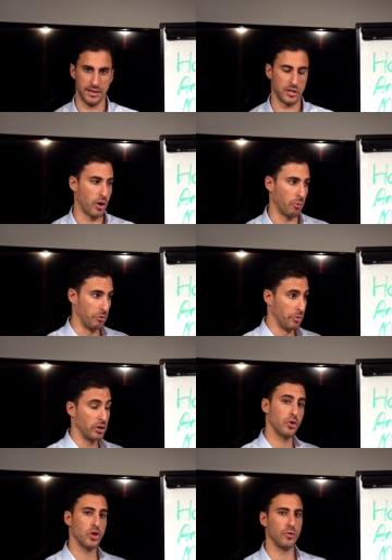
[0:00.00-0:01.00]
That's why when we're
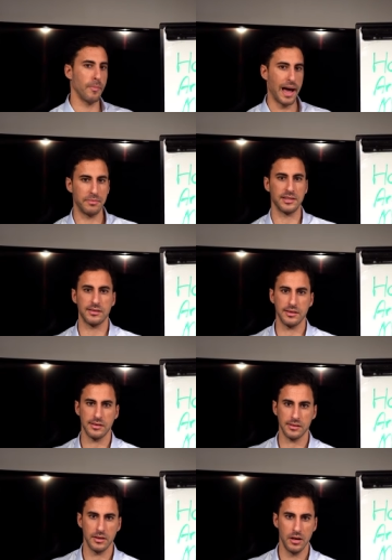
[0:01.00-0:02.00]
looking to buy
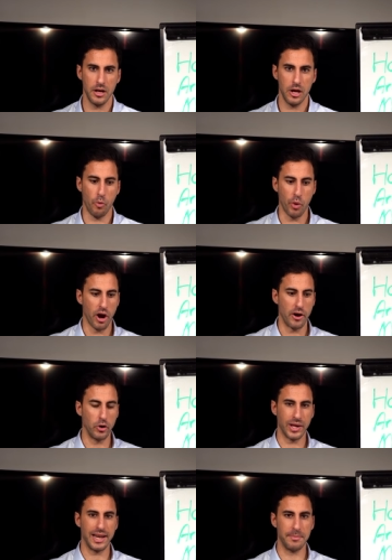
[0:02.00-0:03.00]
businesses, we are
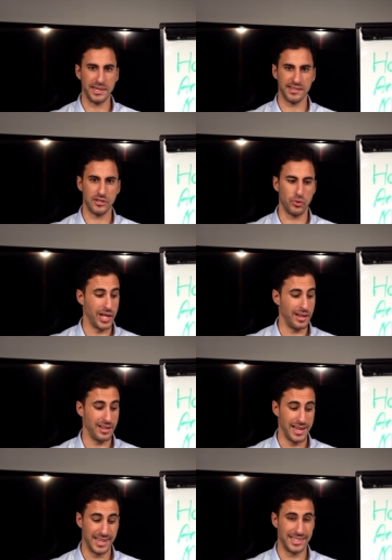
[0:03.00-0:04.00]
looking at businesses doing,
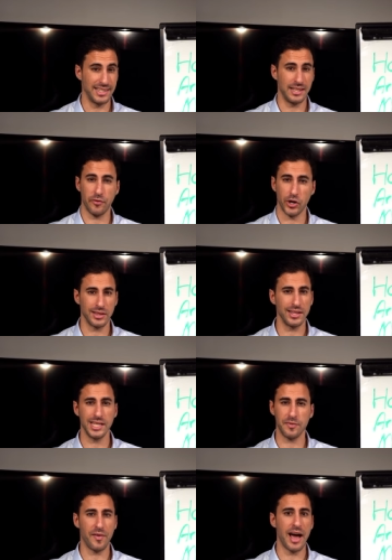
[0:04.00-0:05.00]
existing for at
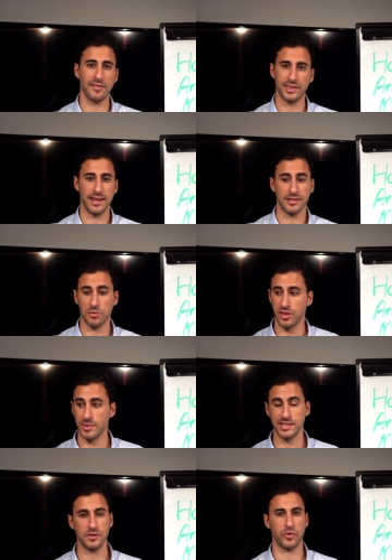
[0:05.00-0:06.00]
least five, 10, some of them
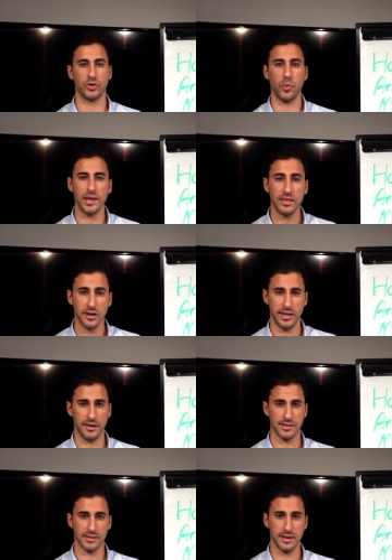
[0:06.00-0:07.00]
exist for 20, 30
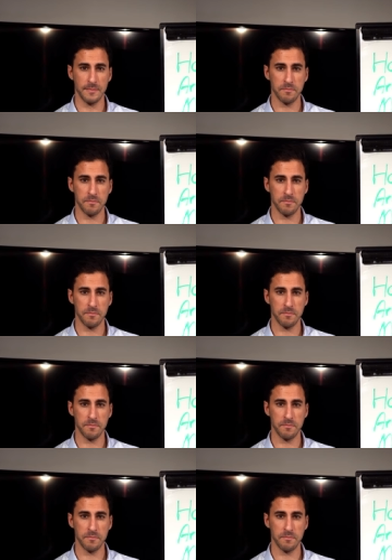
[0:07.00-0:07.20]
years.